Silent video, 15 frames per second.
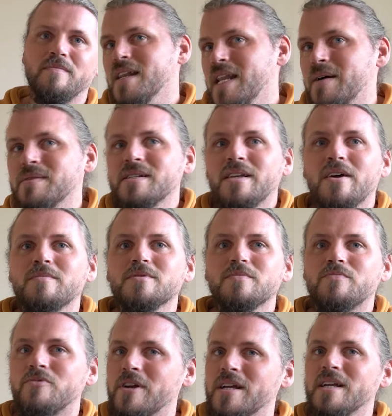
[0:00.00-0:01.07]
Now, in terms
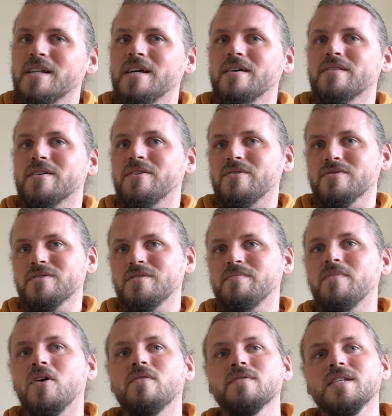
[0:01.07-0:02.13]
of breaking down the cost,
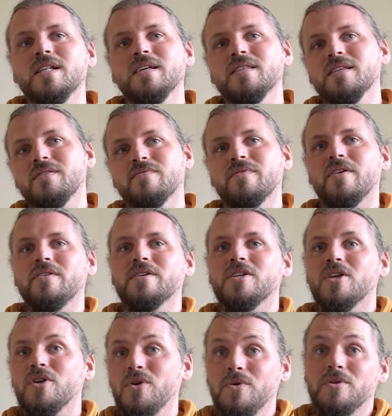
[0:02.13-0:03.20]
obviously this varies
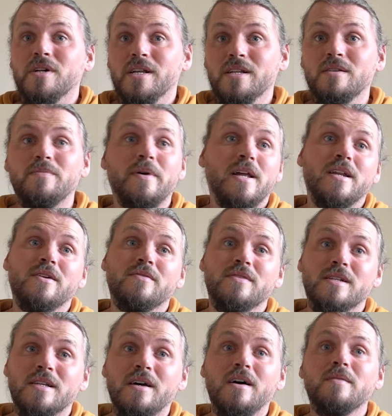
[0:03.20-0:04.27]
hugely depending on the
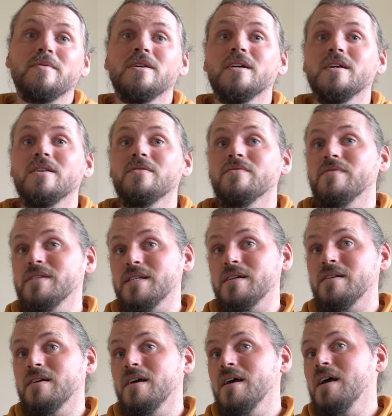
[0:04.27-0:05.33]
time of year you visit,